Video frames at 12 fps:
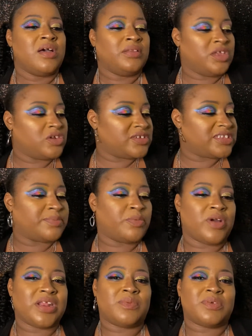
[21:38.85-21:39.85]
Little
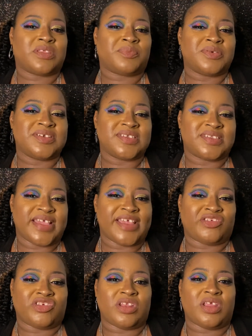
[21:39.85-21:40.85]
disappointed with the
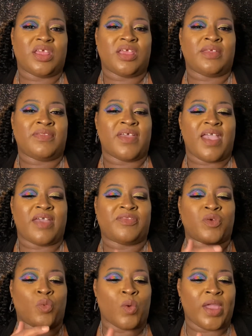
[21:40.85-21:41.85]
presentation in that
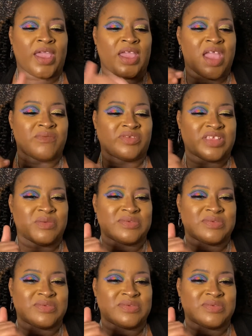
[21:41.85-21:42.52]
the way everything